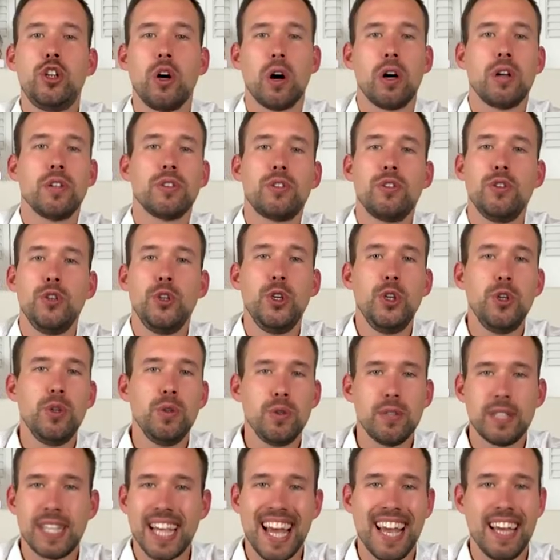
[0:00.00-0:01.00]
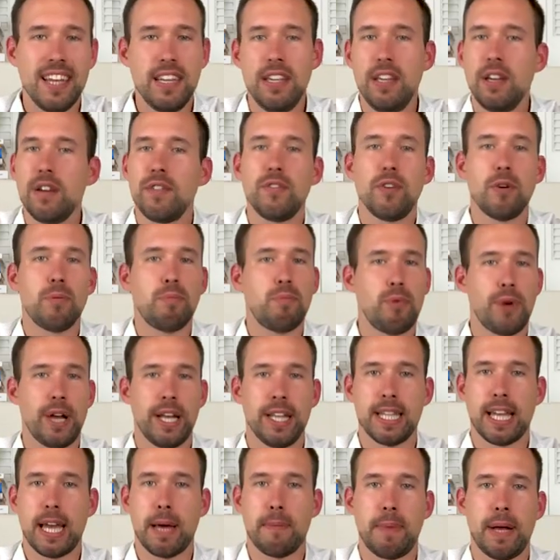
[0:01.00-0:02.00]
Don't use any of your
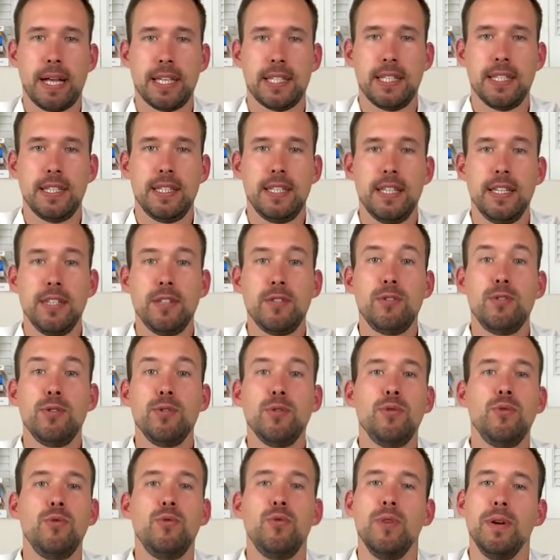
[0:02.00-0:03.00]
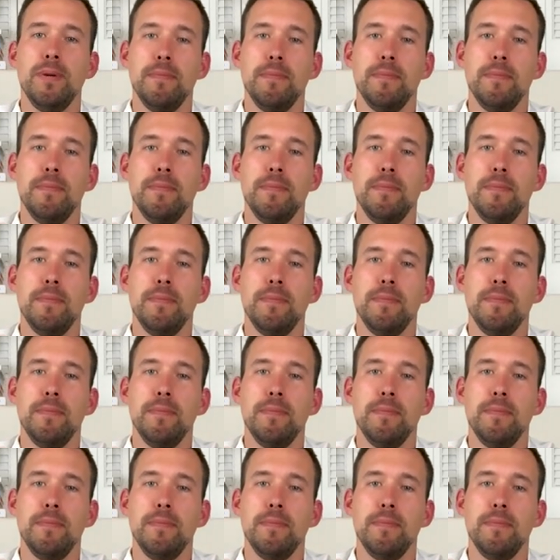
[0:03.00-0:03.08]
brain capacity to